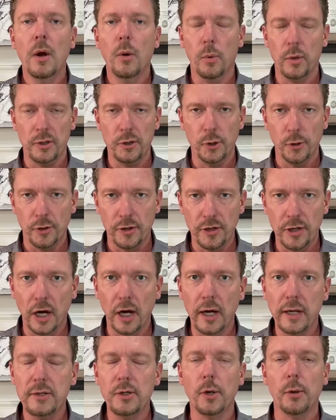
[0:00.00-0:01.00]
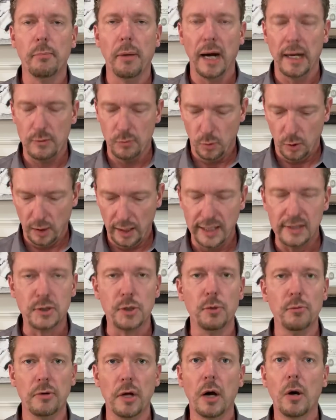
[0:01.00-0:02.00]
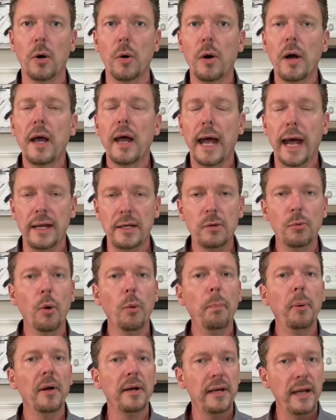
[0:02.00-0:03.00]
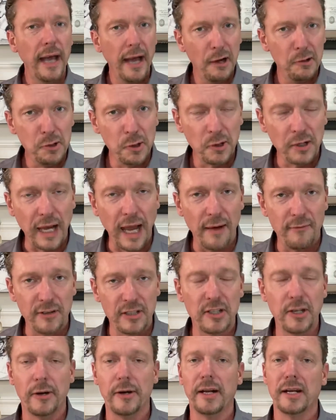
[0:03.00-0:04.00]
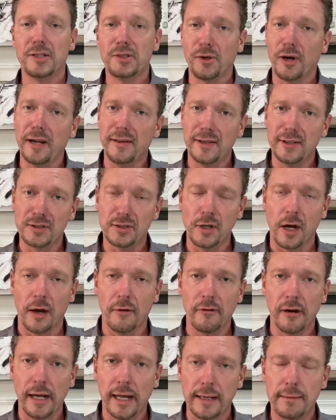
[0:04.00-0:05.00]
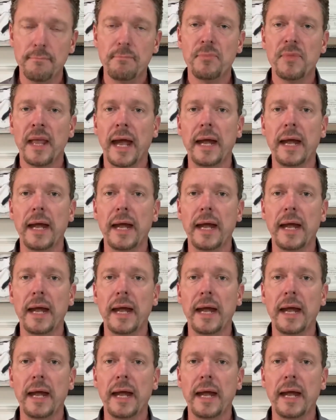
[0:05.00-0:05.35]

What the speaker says: When you're done, your body will let you know, and you will put down your cafeteria tray that's not red,